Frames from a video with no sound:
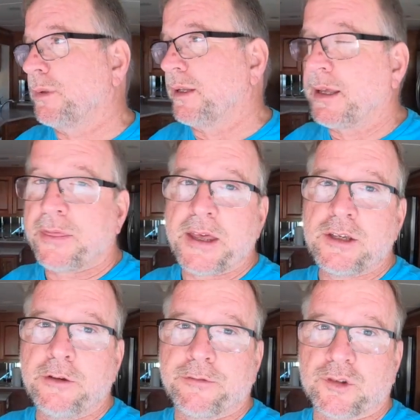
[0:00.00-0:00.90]
And again,
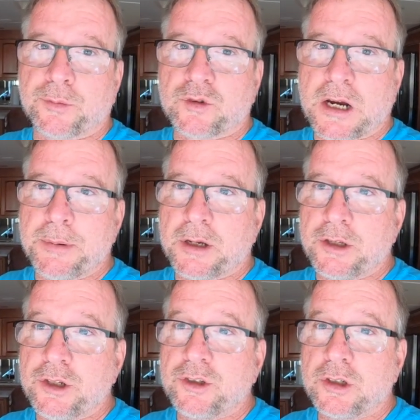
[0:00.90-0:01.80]
thank you for subscribing
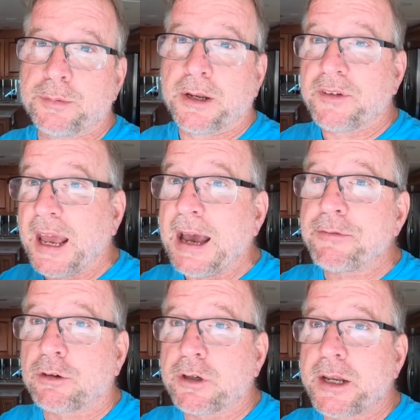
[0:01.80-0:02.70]
on YouTube. And if you
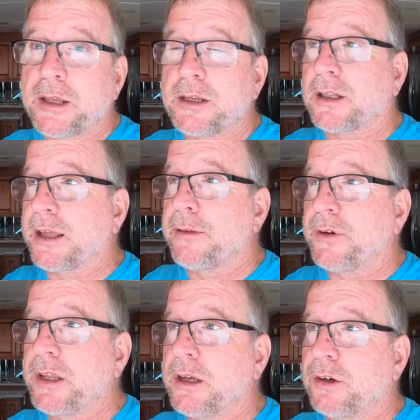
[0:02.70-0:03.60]
haven't already and you like the
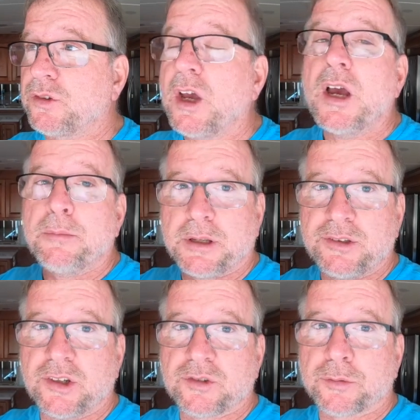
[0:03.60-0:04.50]
videos,
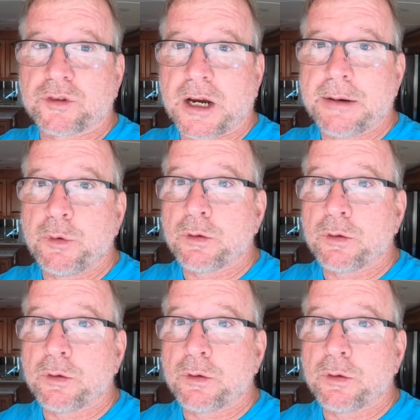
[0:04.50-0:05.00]
please hit subscribe.